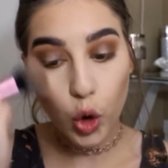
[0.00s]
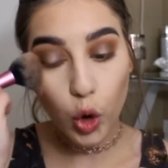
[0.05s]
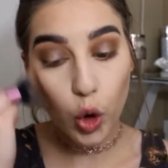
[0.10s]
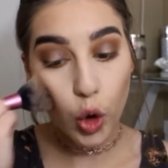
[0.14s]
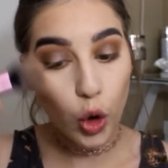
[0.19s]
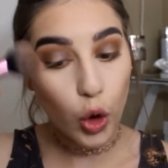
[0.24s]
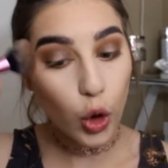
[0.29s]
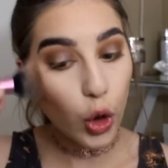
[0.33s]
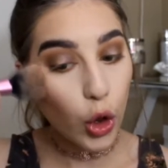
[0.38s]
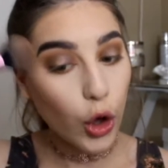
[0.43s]

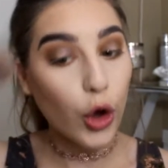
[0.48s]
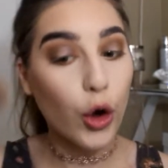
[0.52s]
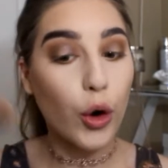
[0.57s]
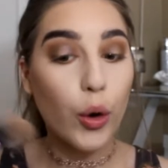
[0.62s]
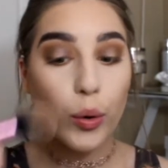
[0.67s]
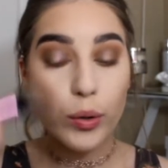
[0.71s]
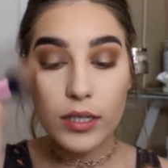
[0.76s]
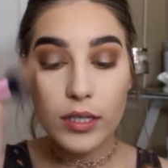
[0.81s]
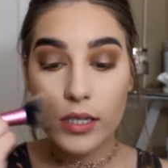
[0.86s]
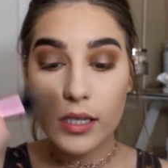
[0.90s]

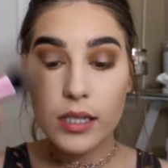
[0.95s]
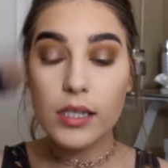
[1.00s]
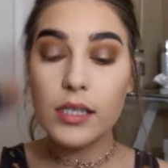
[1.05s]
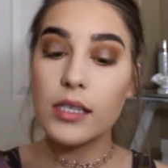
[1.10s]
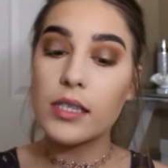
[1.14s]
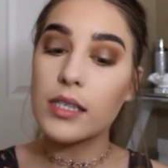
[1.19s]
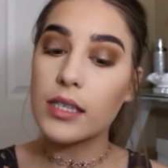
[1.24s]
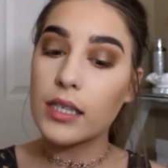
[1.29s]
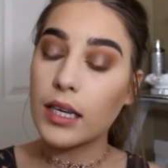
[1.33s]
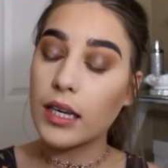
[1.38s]
glow to the
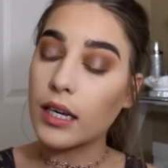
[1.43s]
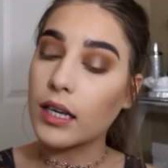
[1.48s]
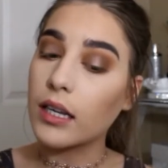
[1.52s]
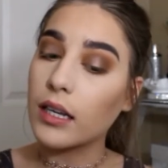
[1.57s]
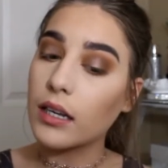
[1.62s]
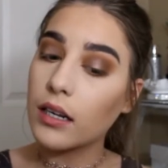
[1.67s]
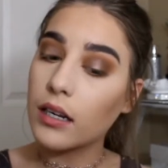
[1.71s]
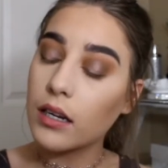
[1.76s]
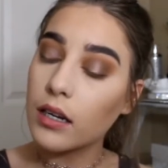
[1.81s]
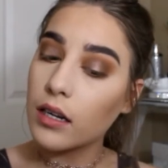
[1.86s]

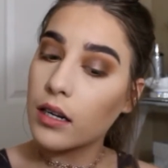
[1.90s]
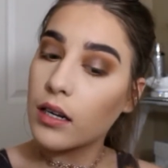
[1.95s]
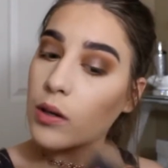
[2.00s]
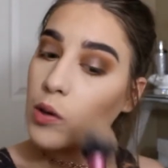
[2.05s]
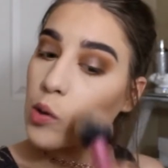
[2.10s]
skin.